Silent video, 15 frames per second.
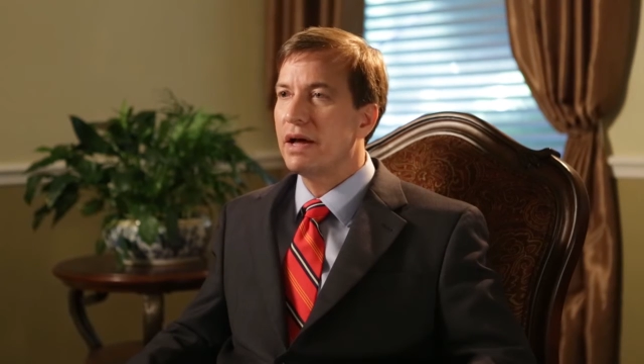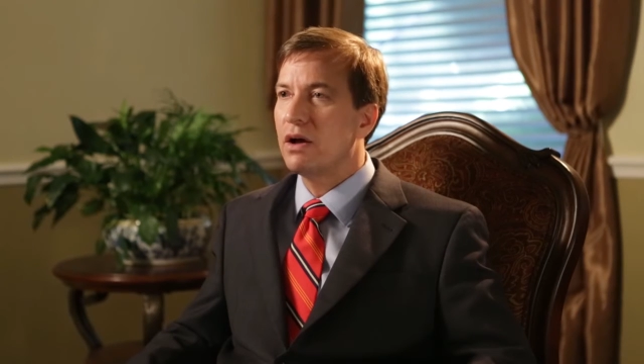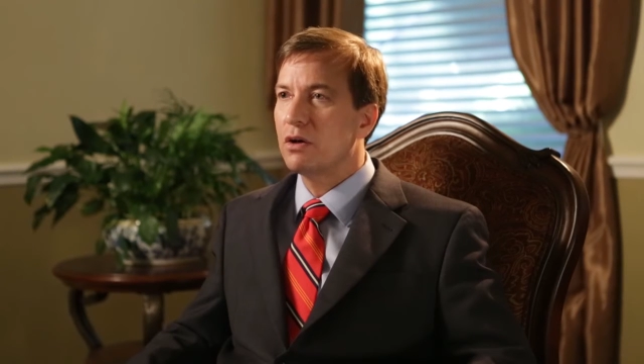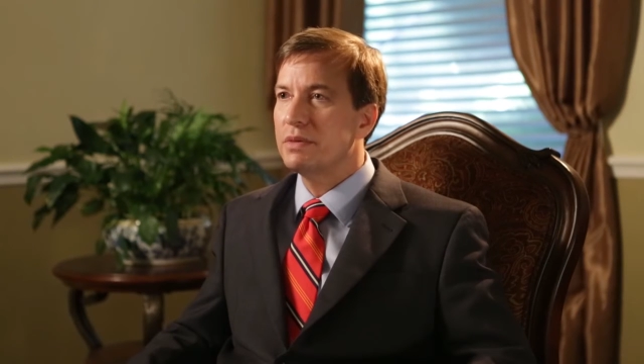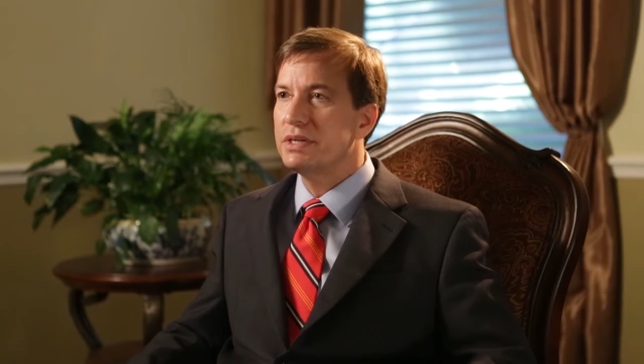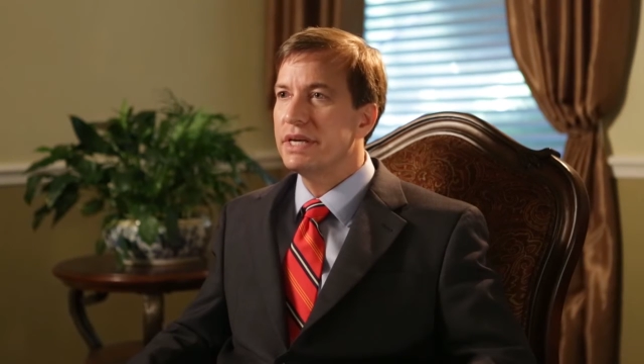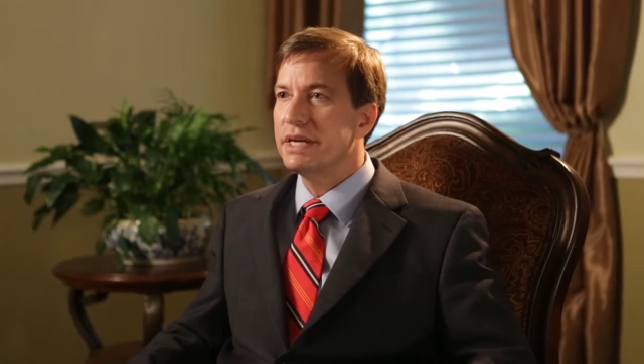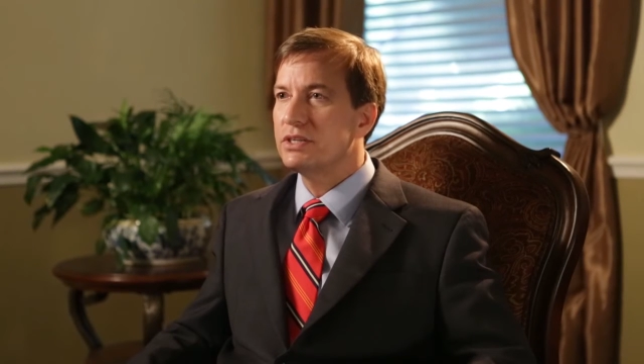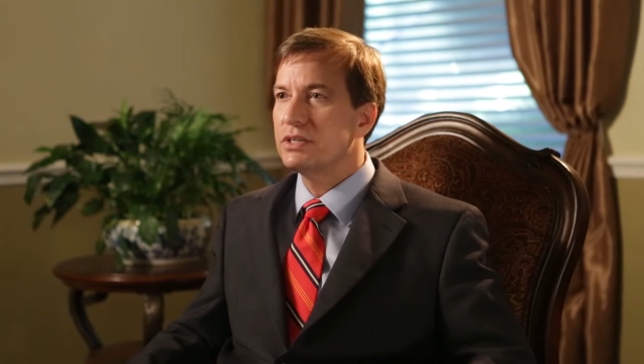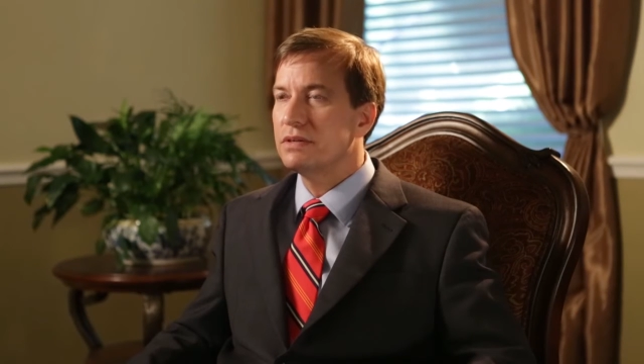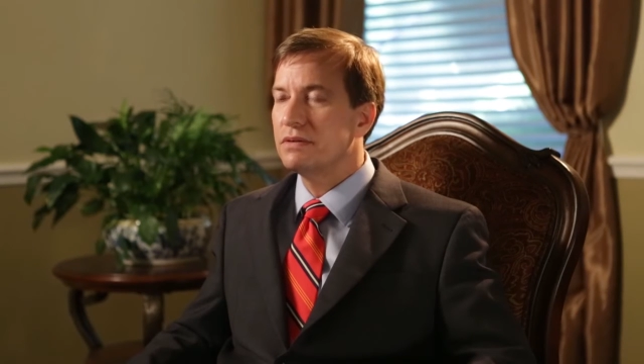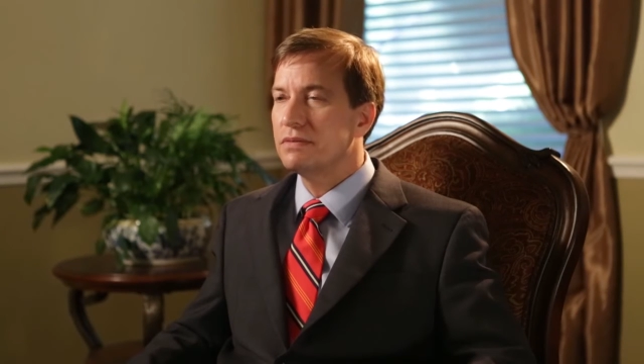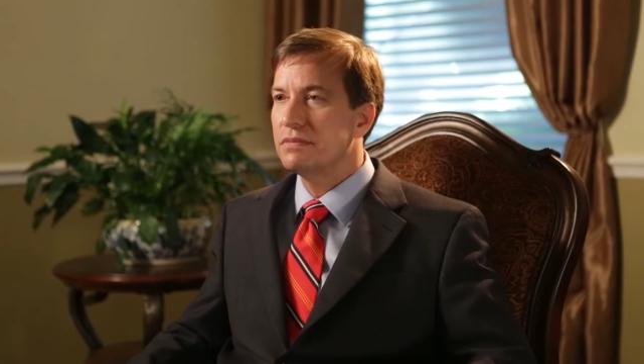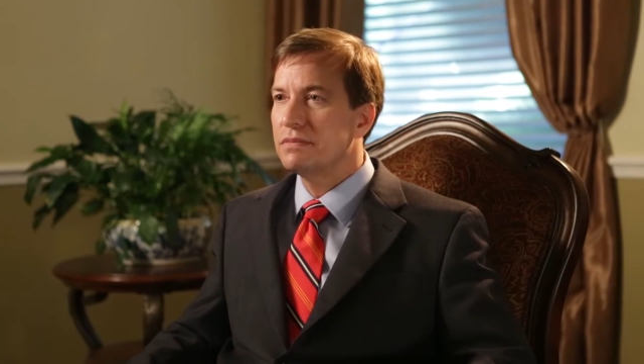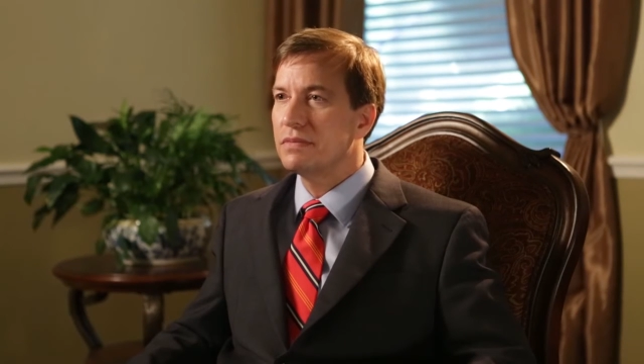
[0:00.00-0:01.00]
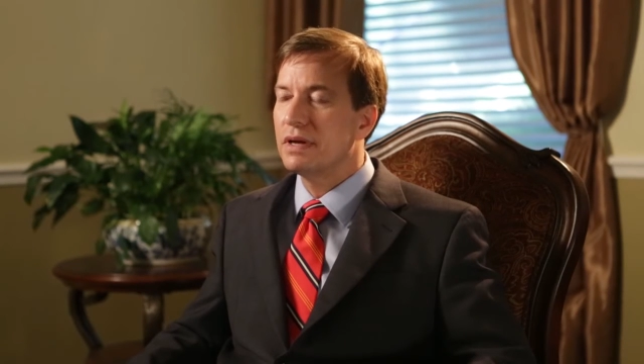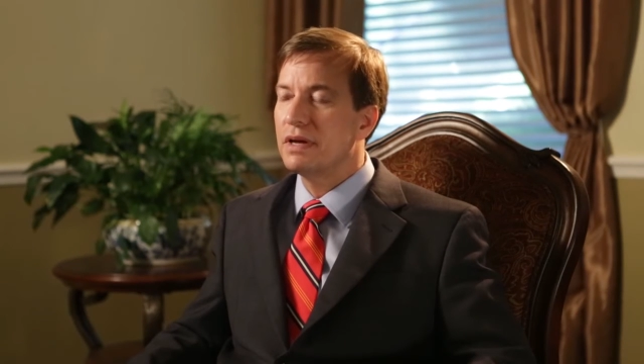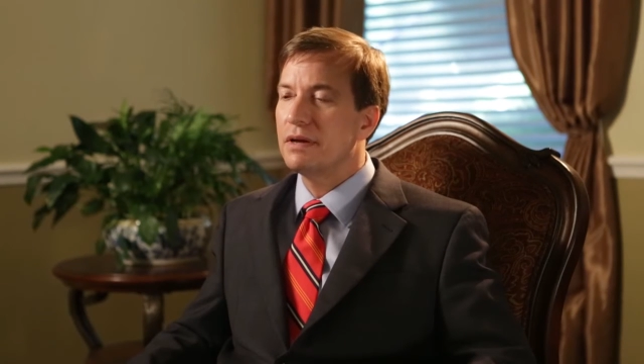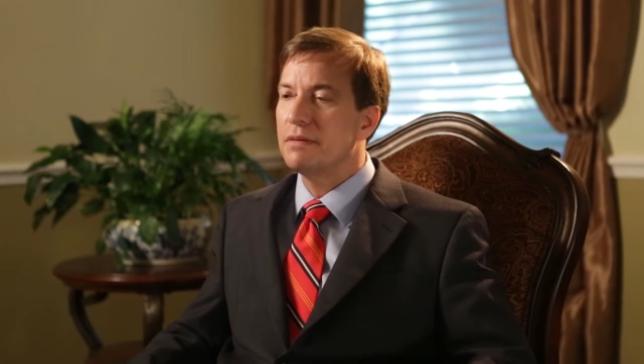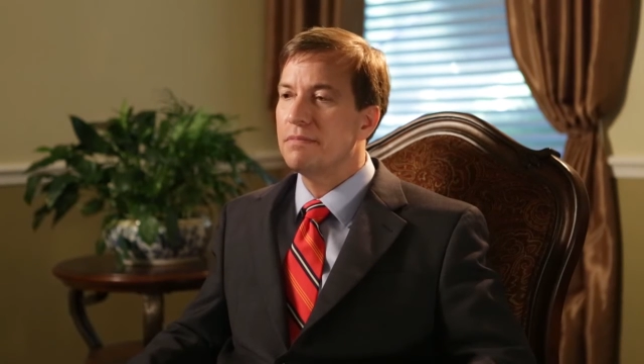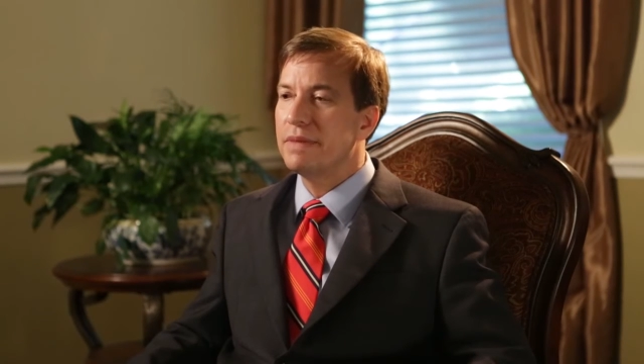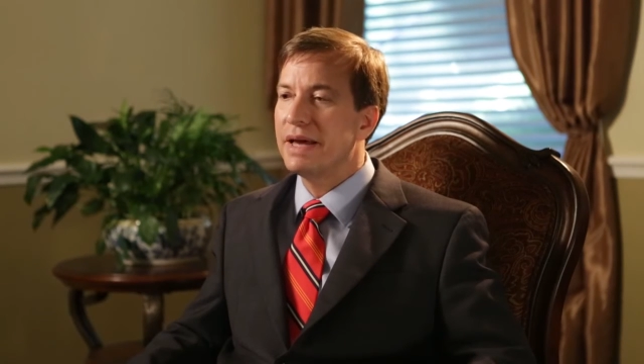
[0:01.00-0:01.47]
augmentation
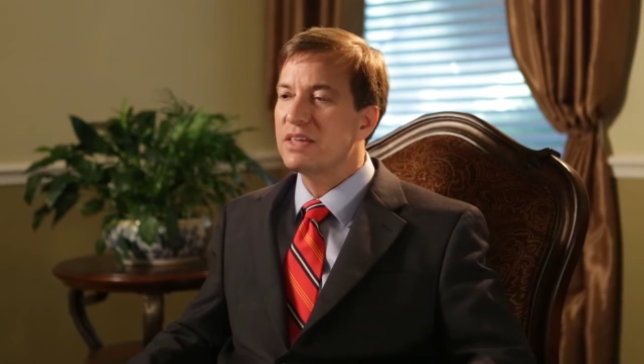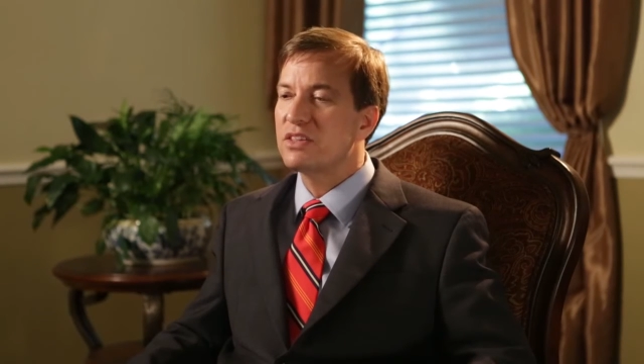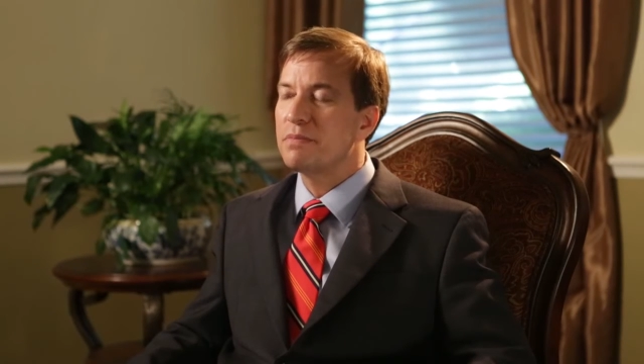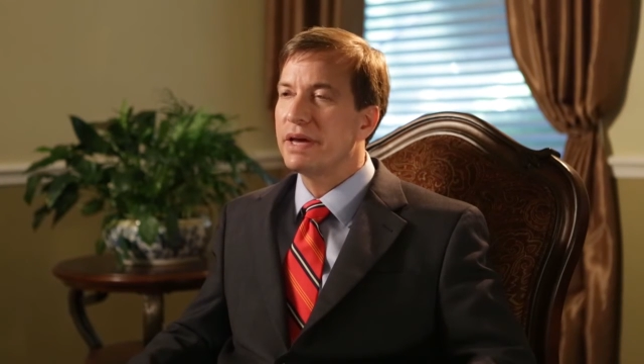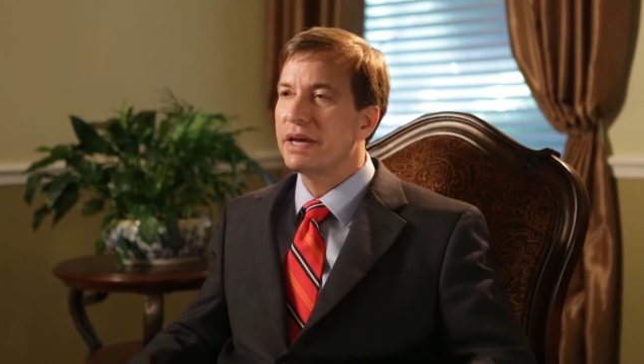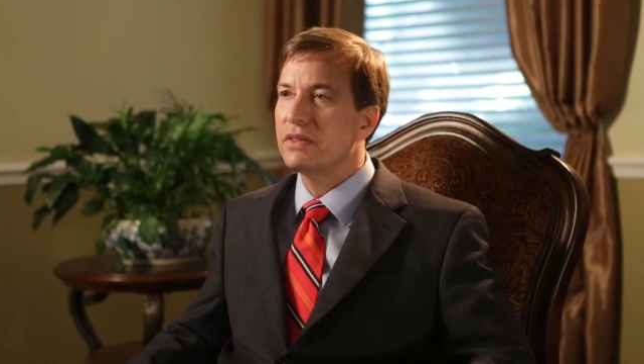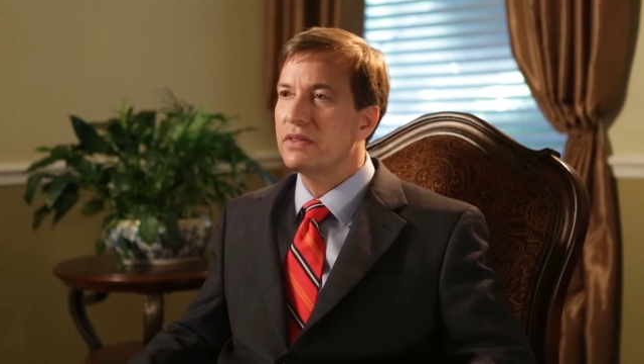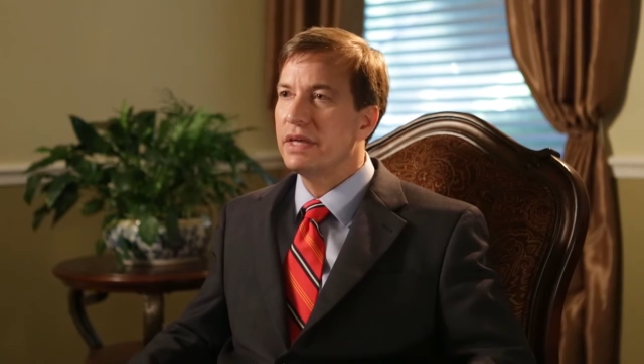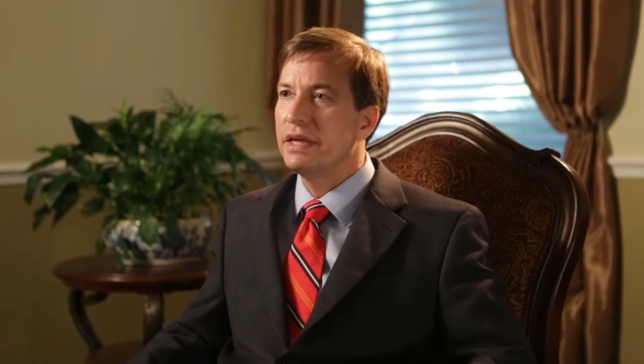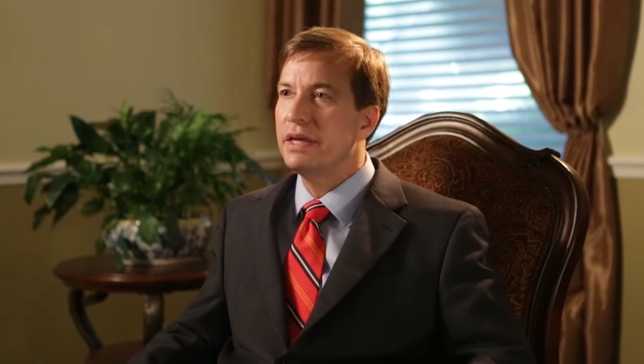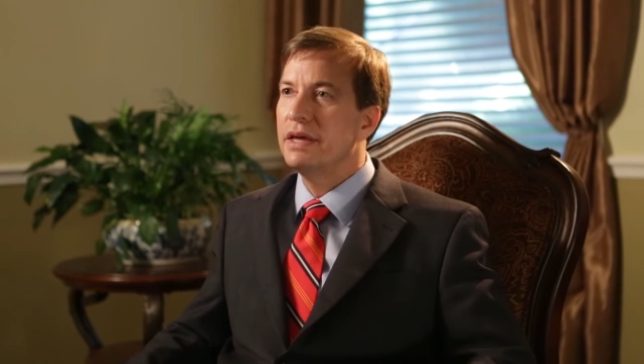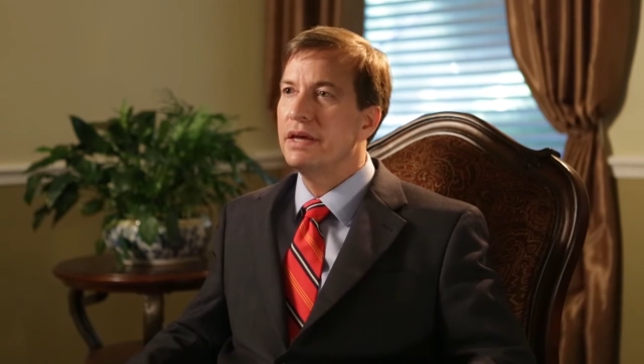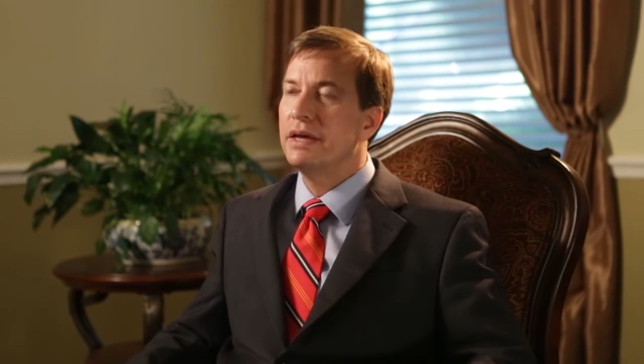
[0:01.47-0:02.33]
mastopexy.